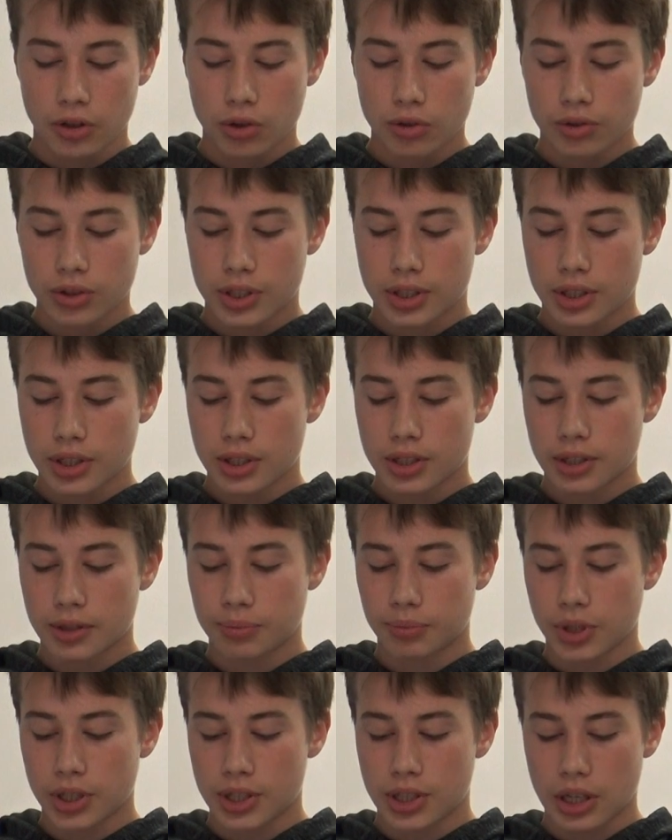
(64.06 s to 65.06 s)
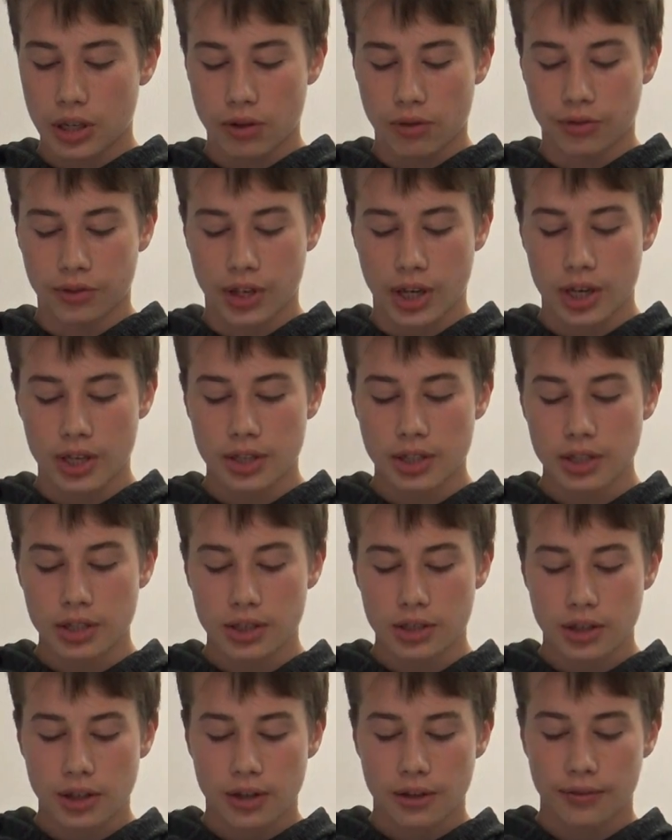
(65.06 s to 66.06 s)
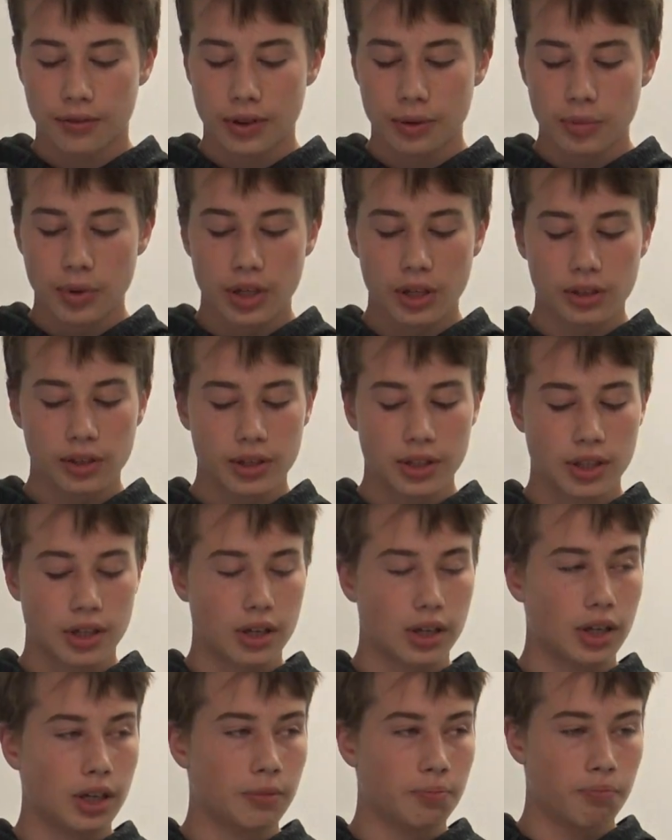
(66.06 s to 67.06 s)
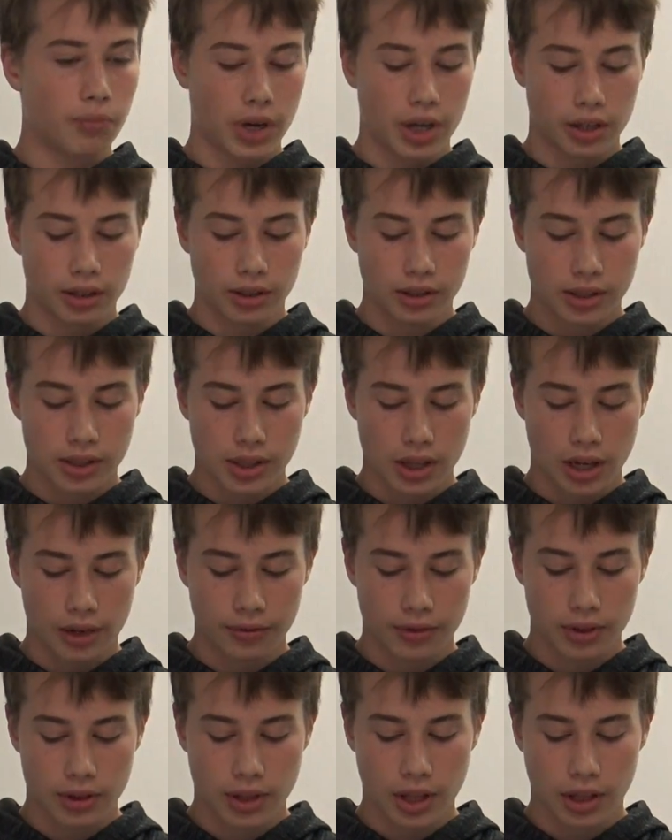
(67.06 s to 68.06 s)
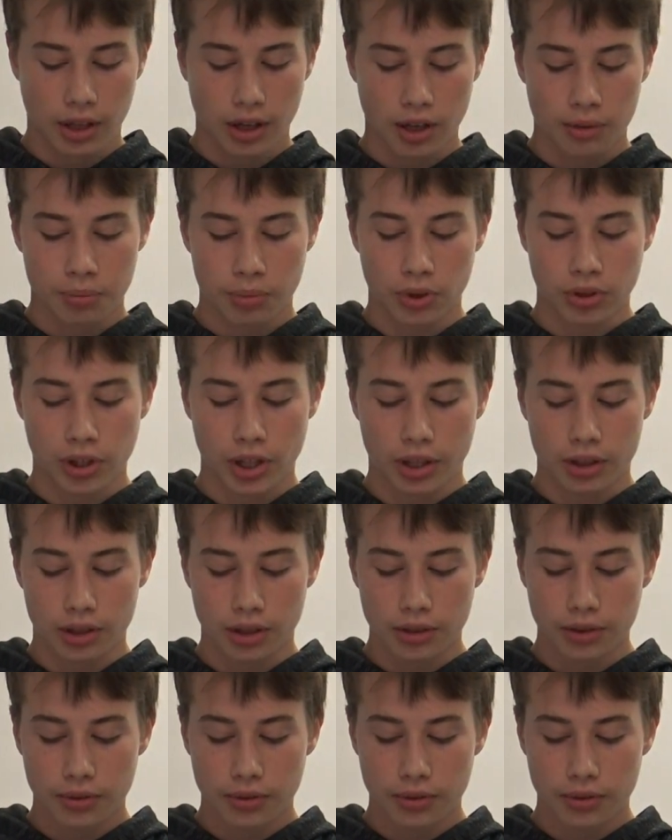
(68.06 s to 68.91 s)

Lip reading: over 60% of cases, females eat males after they copulate.